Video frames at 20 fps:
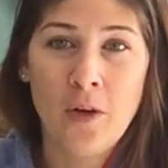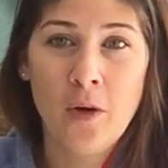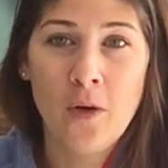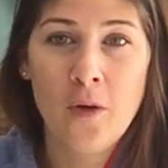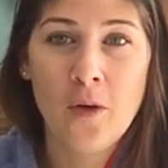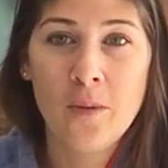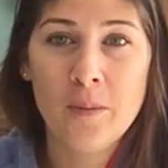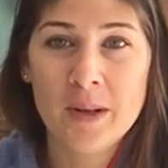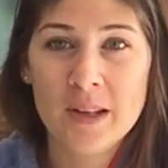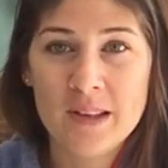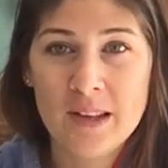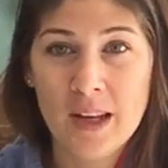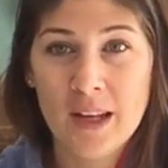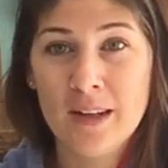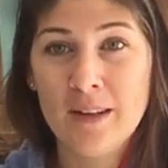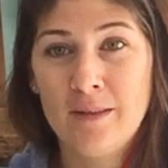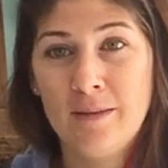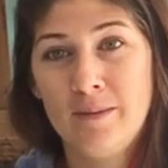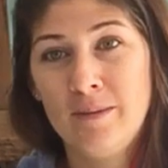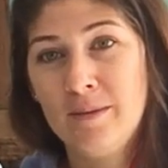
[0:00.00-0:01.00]
home and
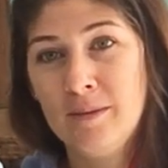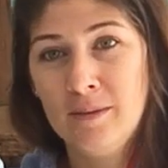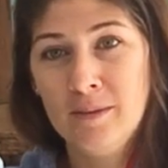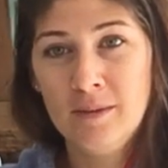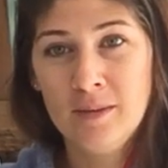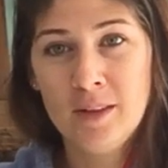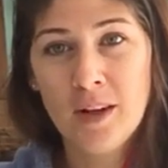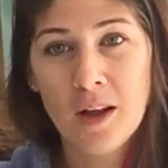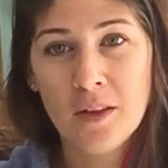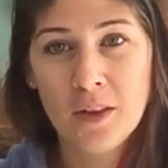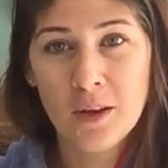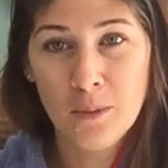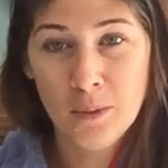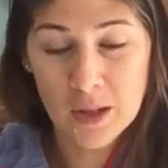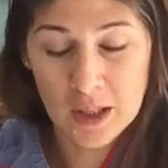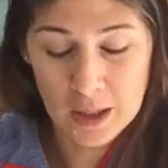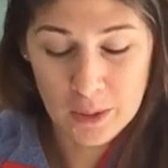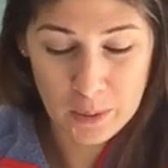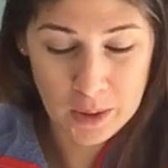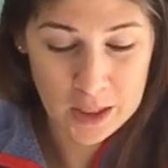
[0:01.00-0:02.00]
said, nothing
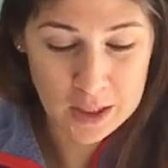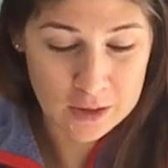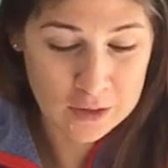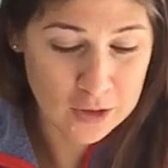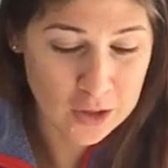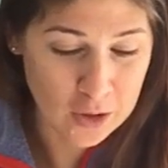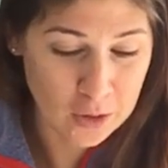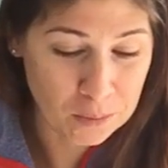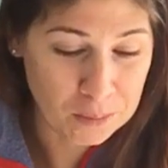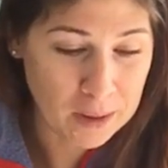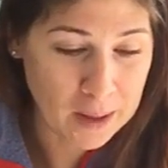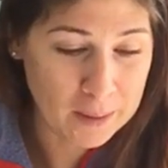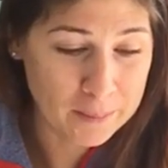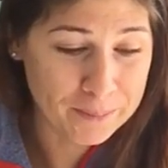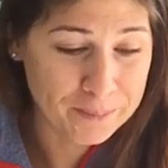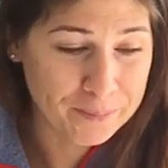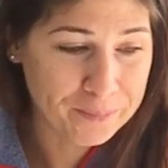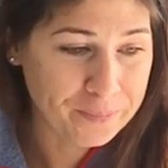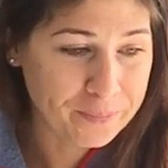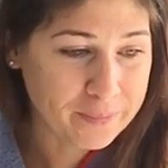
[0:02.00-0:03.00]
really we can do, but